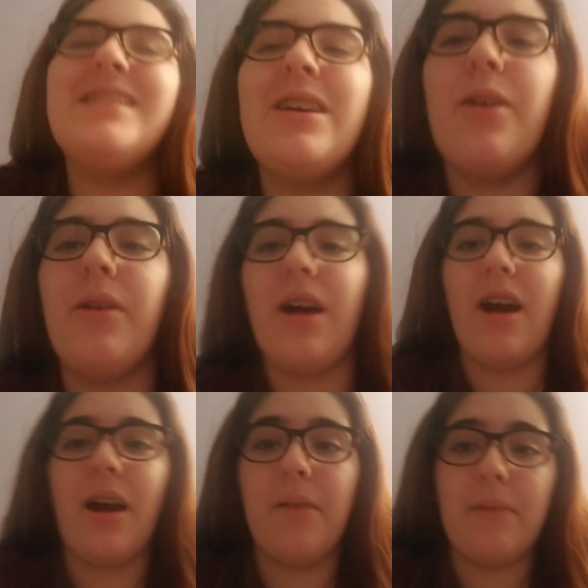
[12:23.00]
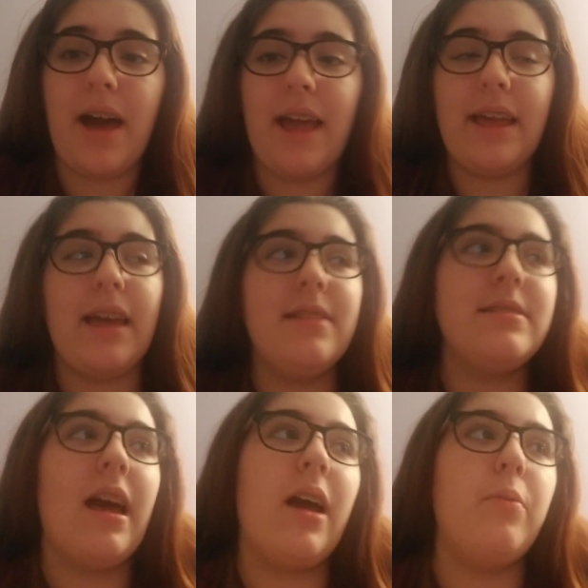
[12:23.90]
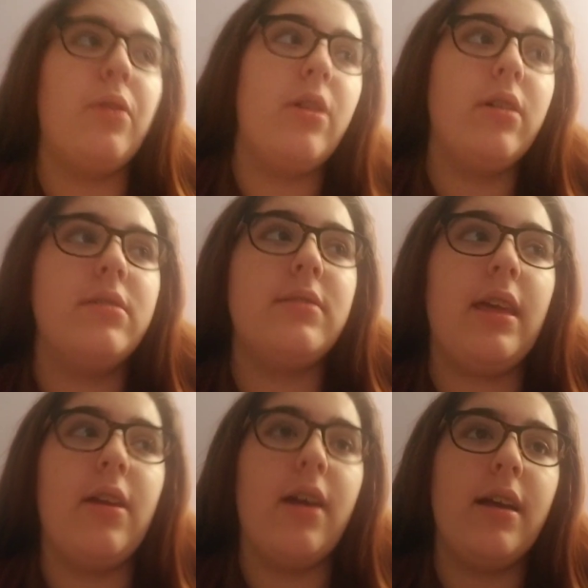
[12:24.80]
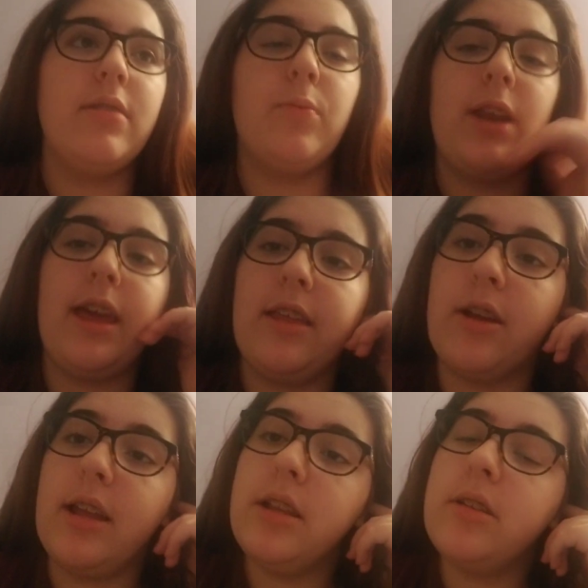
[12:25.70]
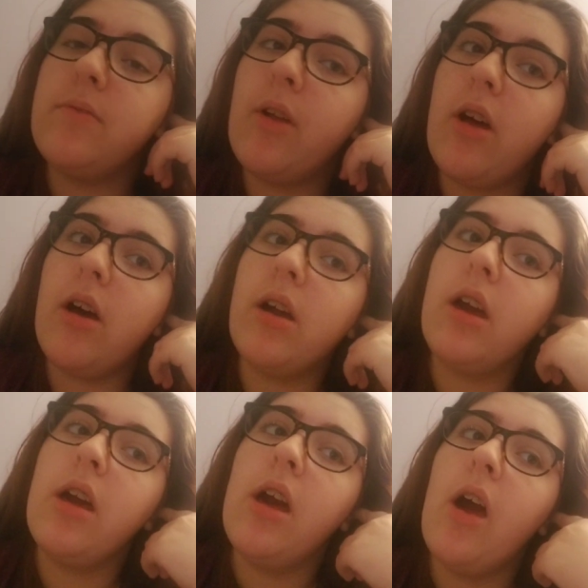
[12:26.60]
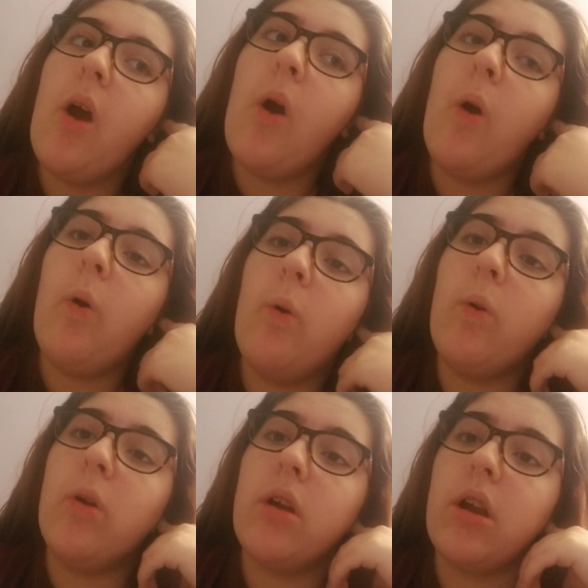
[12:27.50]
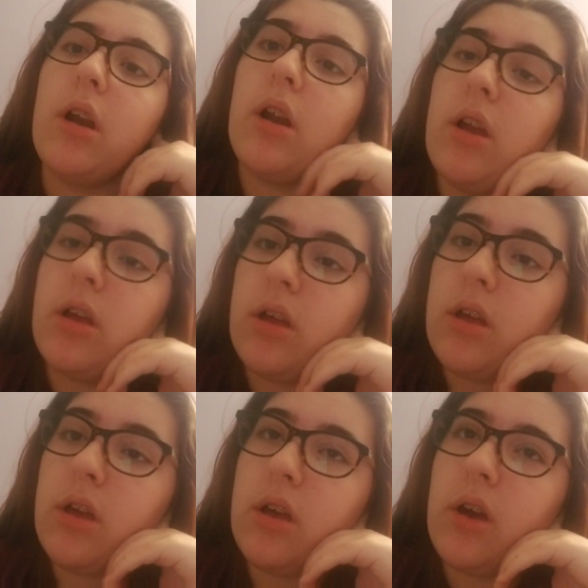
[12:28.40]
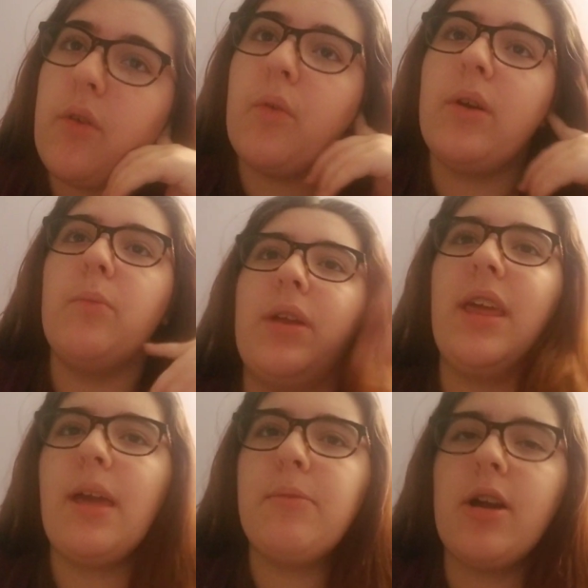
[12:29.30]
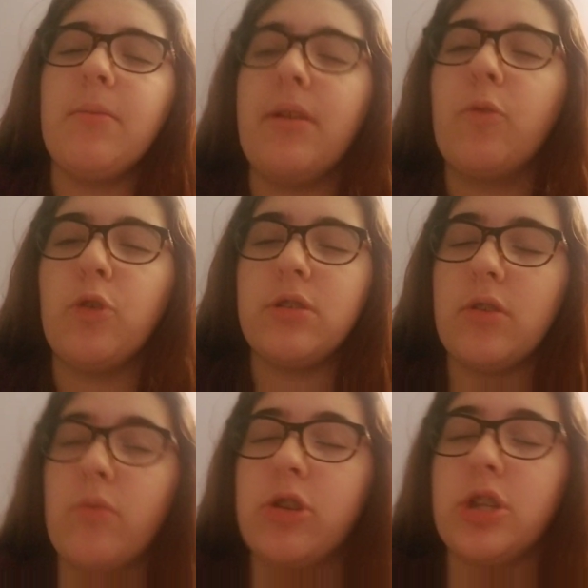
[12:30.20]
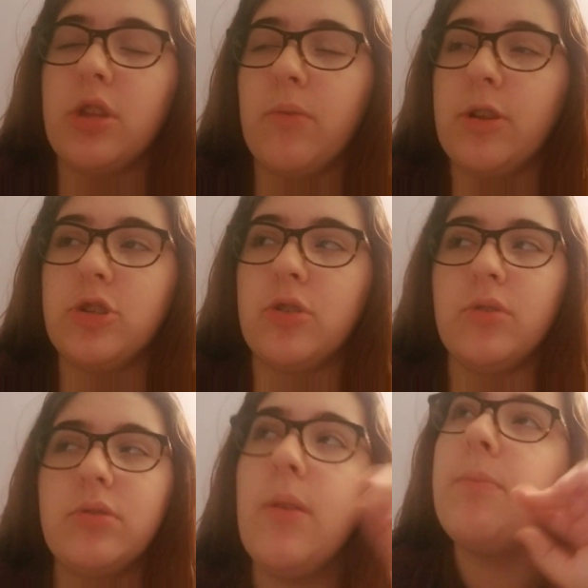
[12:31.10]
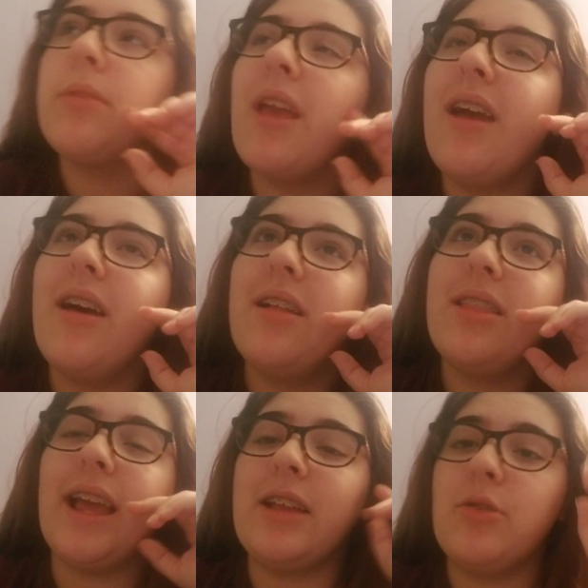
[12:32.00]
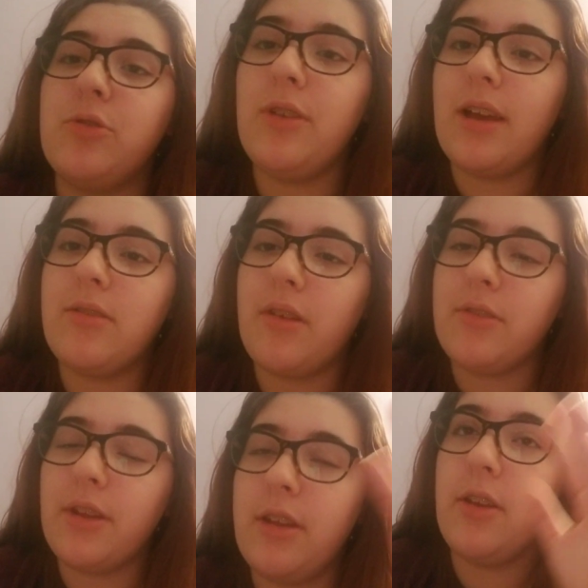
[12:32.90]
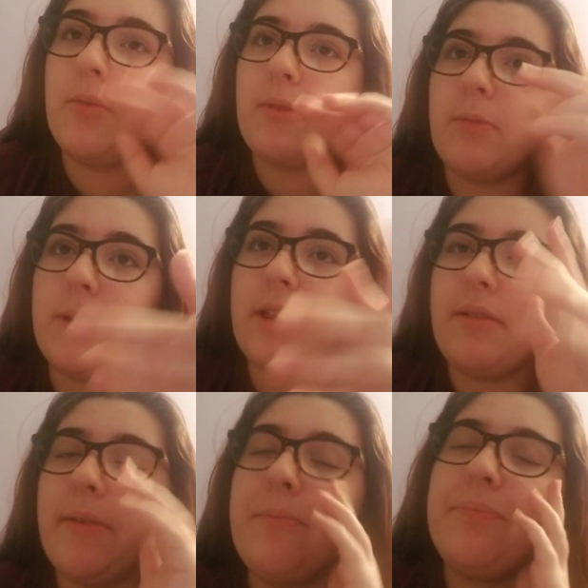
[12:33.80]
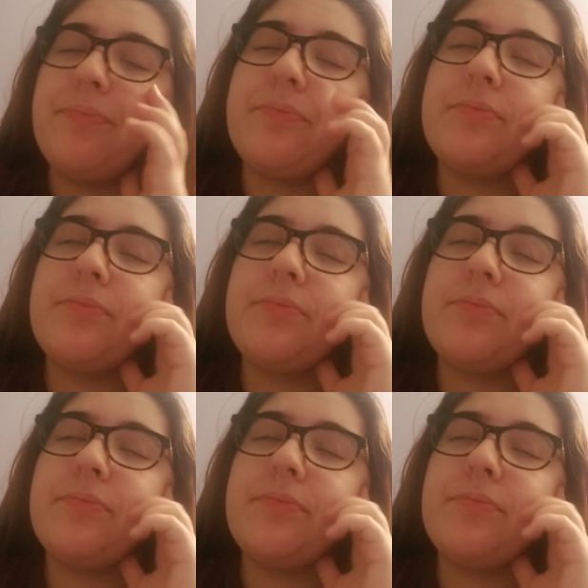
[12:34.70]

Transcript: So, um, I guess I will see you guys when I either end this vlog or... Oh, and when he came and got me, of course, I was watching the originals like I told you guys I was gonna do on my TV.